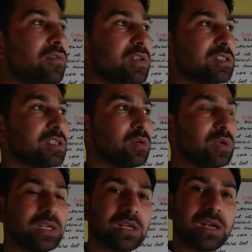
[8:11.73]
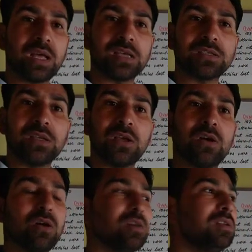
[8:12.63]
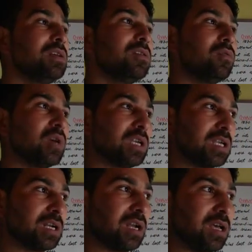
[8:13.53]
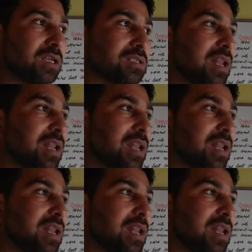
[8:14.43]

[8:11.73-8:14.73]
we can say ruling class on working class.